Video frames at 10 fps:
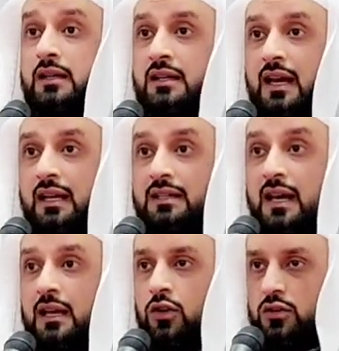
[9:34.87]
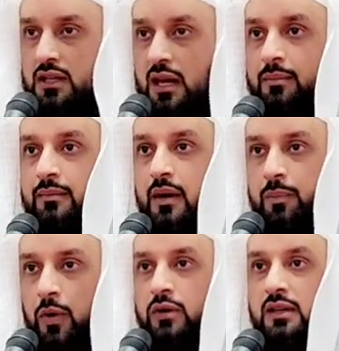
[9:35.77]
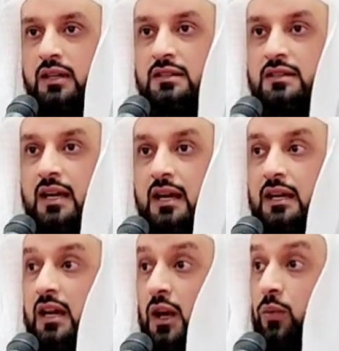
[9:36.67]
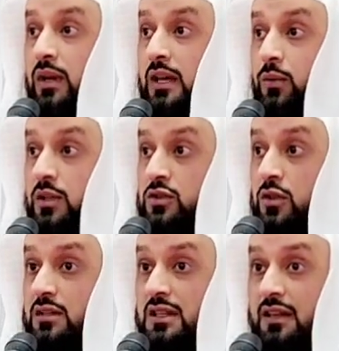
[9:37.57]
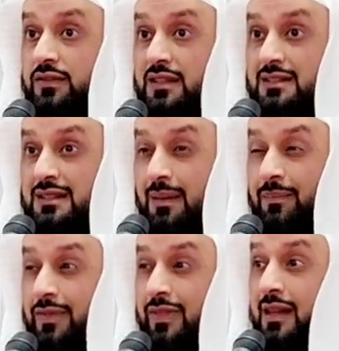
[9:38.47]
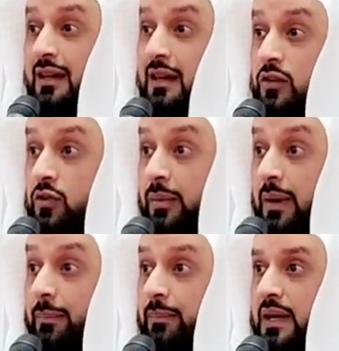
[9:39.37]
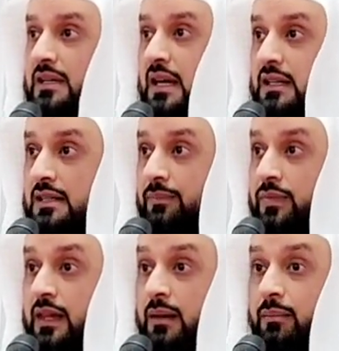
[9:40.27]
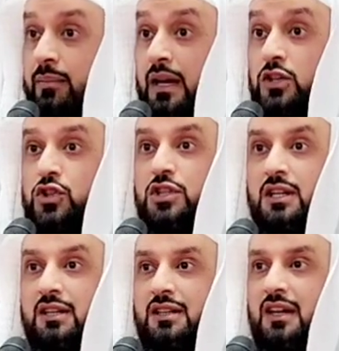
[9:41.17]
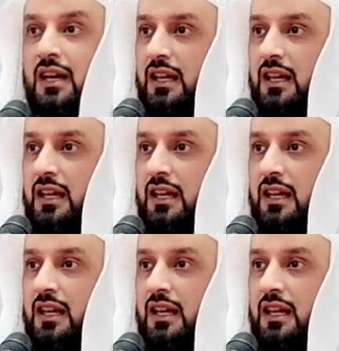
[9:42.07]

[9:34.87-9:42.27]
Did a day not come upon insan when he was not even something remembered, something mentioned?